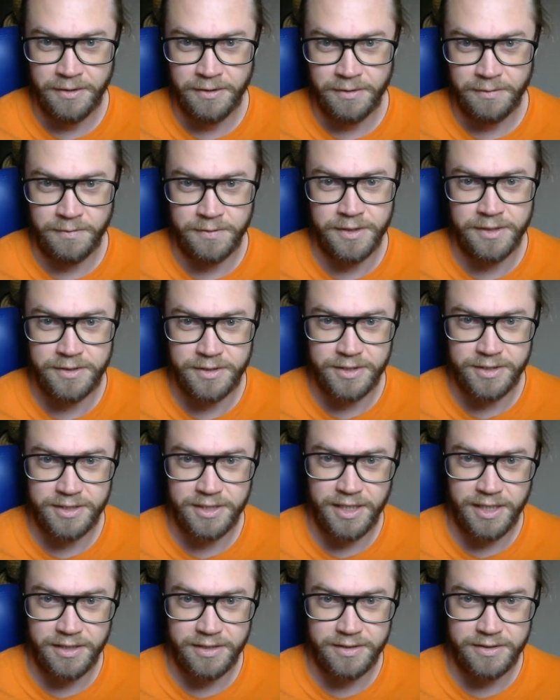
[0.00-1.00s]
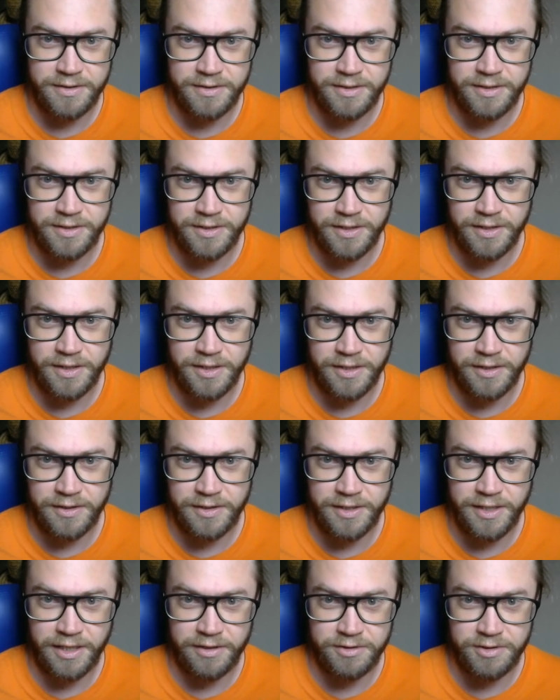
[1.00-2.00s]
We need to set
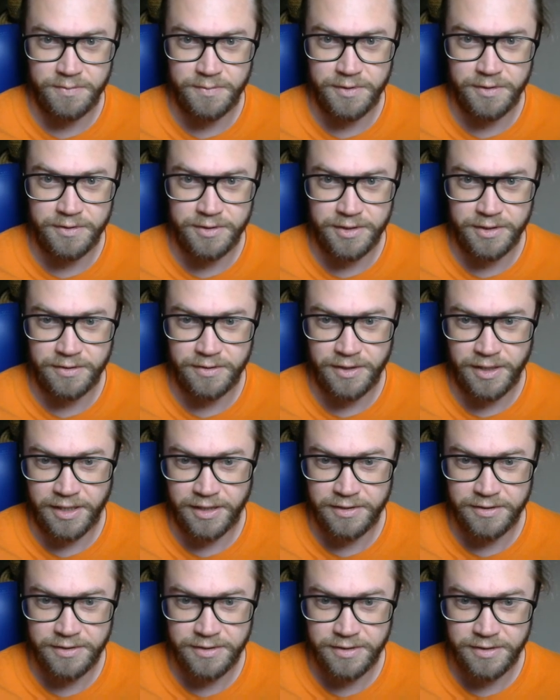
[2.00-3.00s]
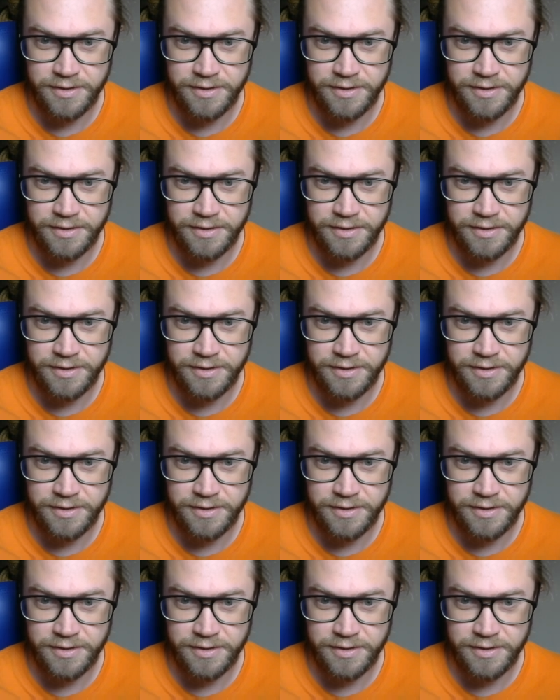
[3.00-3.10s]
the attributes on that.